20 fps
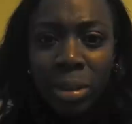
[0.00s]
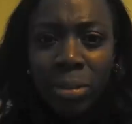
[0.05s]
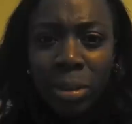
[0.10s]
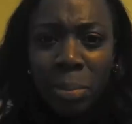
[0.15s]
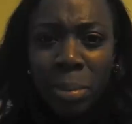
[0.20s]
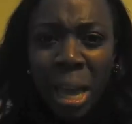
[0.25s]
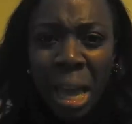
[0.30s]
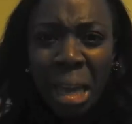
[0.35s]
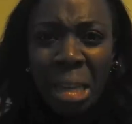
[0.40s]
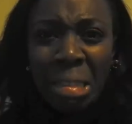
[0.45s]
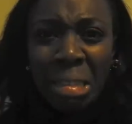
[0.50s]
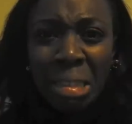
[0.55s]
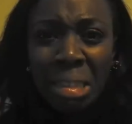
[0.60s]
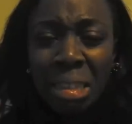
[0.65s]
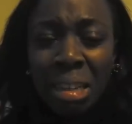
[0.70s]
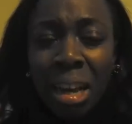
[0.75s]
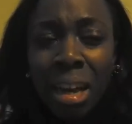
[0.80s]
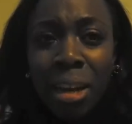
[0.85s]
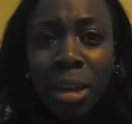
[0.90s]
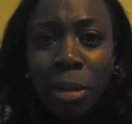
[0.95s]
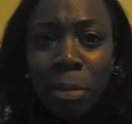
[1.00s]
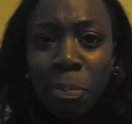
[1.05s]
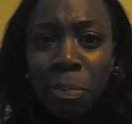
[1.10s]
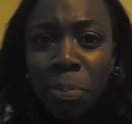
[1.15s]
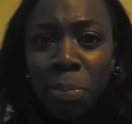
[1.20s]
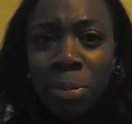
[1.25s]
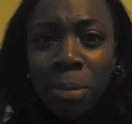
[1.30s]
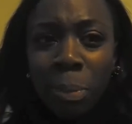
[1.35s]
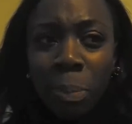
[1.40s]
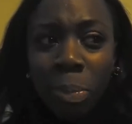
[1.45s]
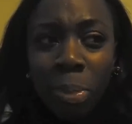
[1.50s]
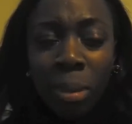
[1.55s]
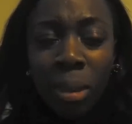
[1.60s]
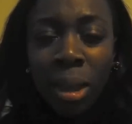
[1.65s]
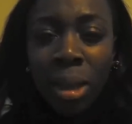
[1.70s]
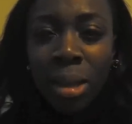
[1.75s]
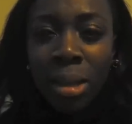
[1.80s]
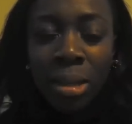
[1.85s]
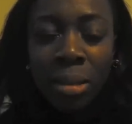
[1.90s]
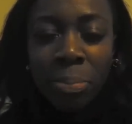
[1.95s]
of a mess.
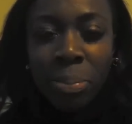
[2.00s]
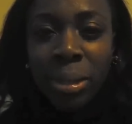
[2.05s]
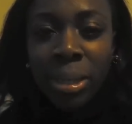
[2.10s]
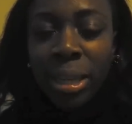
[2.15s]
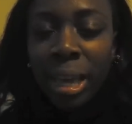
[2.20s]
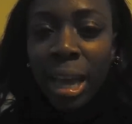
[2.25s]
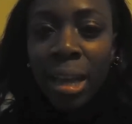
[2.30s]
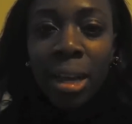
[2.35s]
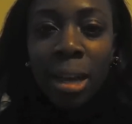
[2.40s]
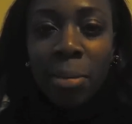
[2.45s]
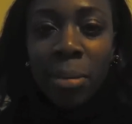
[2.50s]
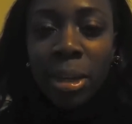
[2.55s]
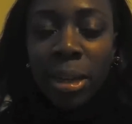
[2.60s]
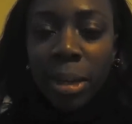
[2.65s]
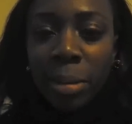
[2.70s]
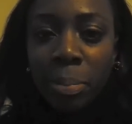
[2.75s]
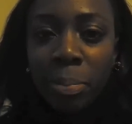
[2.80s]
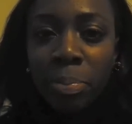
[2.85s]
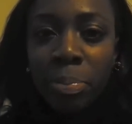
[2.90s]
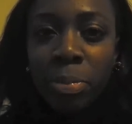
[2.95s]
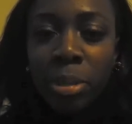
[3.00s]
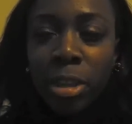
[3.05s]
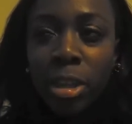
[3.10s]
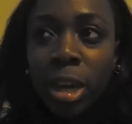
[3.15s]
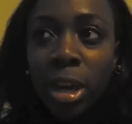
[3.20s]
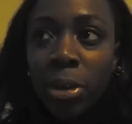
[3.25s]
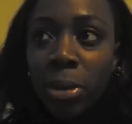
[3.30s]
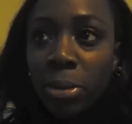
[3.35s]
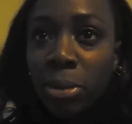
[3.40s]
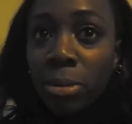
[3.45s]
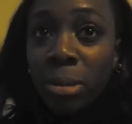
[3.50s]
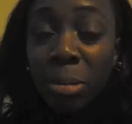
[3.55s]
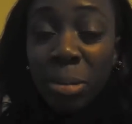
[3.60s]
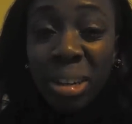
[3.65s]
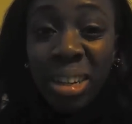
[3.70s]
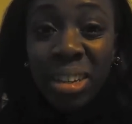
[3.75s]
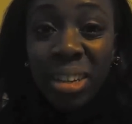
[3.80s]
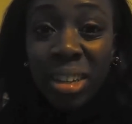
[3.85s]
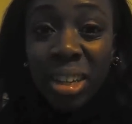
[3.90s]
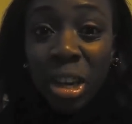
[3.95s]
But yeah, I'm gonna go
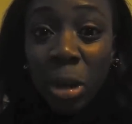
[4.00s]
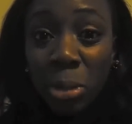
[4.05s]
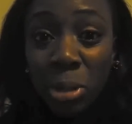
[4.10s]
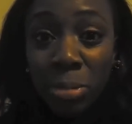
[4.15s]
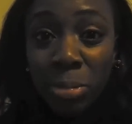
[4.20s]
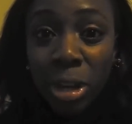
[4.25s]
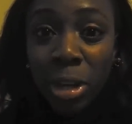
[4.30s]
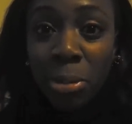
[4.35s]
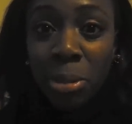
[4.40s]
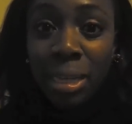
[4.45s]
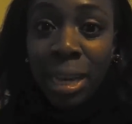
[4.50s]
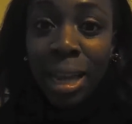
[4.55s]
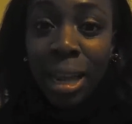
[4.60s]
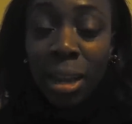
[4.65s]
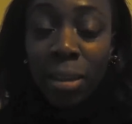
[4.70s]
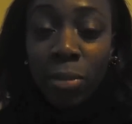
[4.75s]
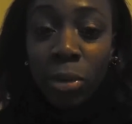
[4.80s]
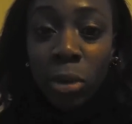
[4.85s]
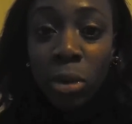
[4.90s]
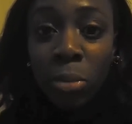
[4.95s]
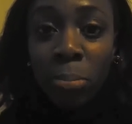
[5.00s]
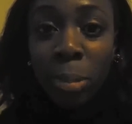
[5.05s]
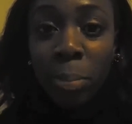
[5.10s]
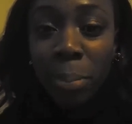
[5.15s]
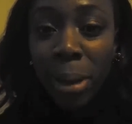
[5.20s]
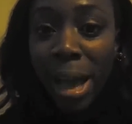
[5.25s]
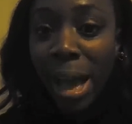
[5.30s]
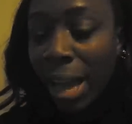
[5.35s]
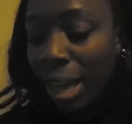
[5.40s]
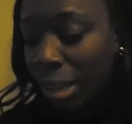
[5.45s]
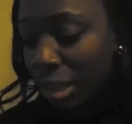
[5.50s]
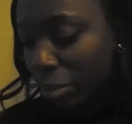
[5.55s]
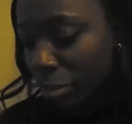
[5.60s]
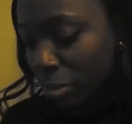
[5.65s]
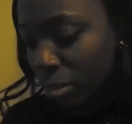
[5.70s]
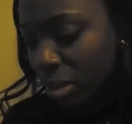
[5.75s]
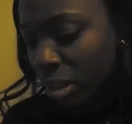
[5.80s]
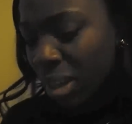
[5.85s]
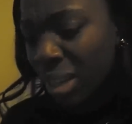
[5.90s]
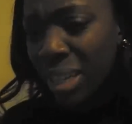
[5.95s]
to my hotel. I've got my bag
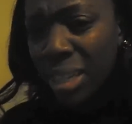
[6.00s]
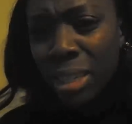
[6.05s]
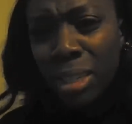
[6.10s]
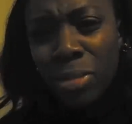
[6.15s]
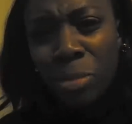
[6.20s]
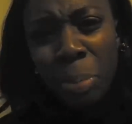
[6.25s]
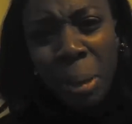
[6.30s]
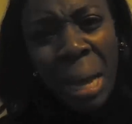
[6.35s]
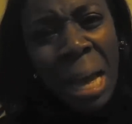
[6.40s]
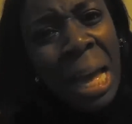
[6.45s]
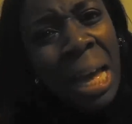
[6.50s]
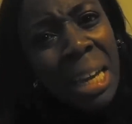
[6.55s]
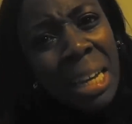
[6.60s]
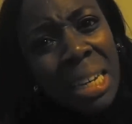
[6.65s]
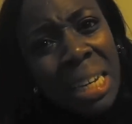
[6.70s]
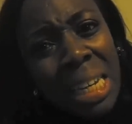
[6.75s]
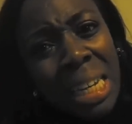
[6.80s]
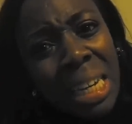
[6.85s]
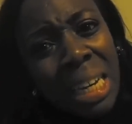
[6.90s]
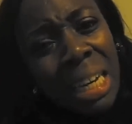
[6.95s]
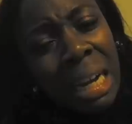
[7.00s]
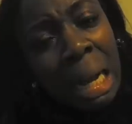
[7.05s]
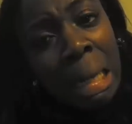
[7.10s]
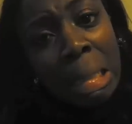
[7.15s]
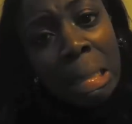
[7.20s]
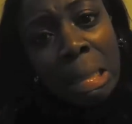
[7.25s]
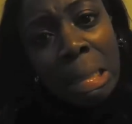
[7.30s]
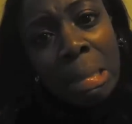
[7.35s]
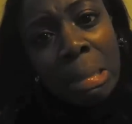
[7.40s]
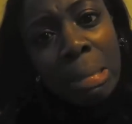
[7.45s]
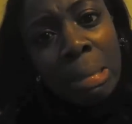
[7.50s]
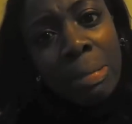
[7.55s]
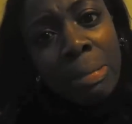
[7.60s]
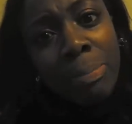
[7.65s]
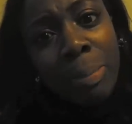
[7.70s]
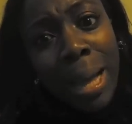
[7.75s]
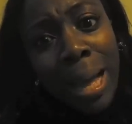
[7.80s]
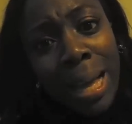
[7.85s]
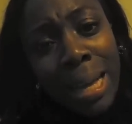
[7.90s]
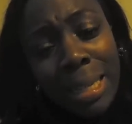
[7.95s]
kind of packed.
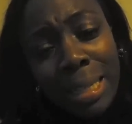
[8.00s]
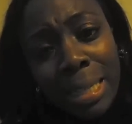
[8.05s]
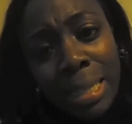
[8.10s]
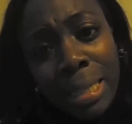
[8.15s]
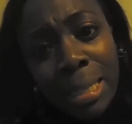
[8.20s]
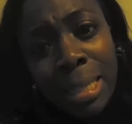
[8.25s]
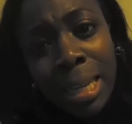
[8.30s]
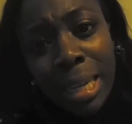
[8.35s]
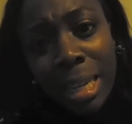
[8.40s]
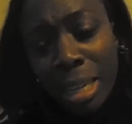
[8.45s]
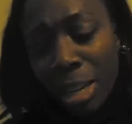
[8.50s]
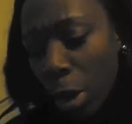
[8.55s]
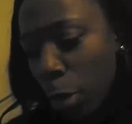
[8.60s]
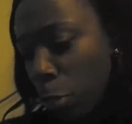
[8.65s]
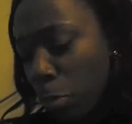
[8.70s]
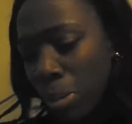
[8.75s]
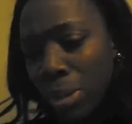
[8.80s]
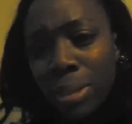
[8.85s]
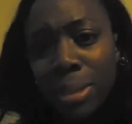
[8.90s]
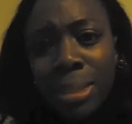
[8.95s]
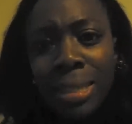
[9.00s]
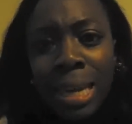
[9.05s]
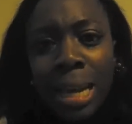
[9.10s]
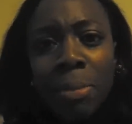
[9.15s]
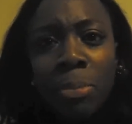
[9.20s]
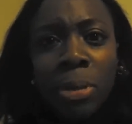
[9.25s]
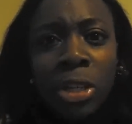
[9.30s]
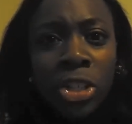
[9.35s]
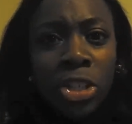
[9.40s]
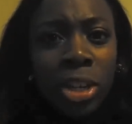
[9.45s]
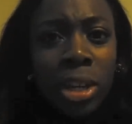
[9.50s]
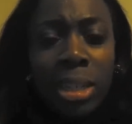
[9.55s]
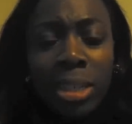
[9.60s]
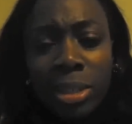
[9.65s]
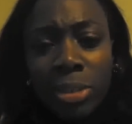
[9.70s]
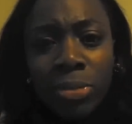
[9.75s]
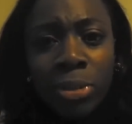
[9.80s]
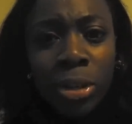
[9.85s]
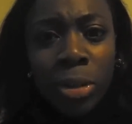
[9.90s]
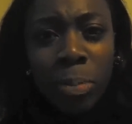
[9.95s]
Packed is like an open sandwich
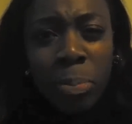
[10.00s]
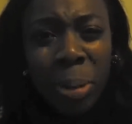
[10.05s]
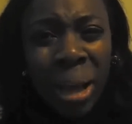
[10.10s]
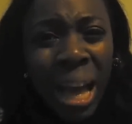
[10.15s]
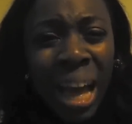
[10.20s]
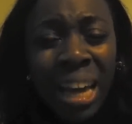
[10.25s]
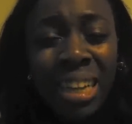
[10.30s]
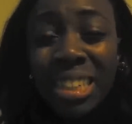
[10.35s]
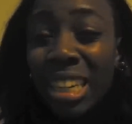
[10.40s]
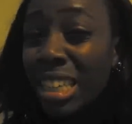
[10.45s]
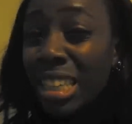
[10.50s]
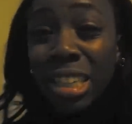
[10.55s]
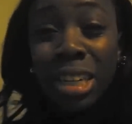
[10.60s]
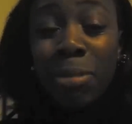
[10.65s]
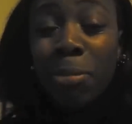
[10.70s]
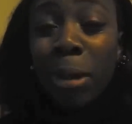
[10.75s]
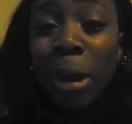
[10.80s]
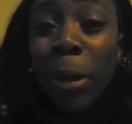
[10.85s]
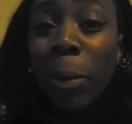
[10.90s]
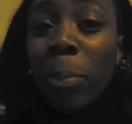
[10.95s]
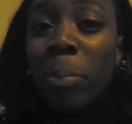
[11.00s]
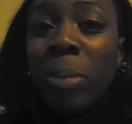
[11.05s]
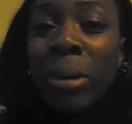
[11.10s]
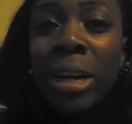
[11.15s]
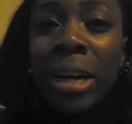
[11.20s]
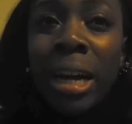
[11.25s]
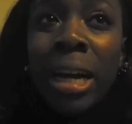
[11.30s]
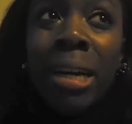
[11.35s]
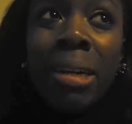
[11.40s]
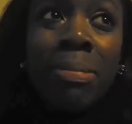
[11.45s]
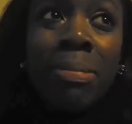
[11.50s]
kind of look, packed, I don't know. But